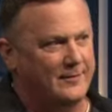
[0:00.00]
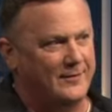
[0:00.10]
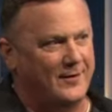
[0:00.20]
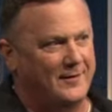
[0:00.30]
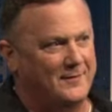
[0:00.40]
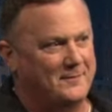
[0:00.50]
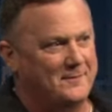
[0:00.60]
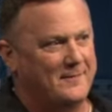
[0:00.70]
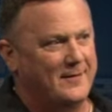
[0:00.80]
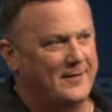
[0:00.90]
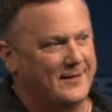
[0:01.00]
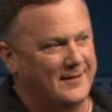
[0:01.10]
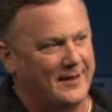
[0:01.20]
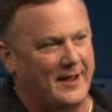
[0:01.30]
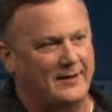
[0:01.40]
All right?
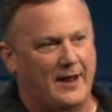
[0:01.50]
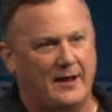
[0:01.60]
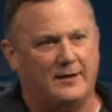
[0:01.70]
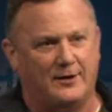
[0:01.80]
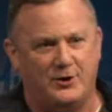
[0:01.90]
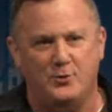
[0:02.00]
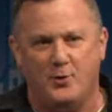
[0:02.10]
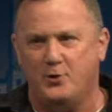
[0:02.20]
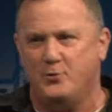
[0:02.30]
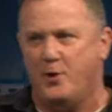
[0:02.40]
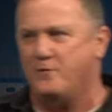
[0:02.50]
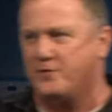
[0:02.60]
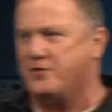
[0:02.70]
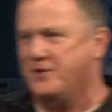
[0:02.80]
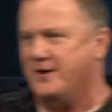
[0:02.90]
Like you
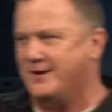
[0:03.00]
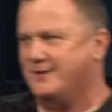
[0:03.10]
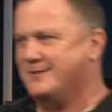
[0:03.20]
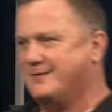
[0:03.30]
overthink it.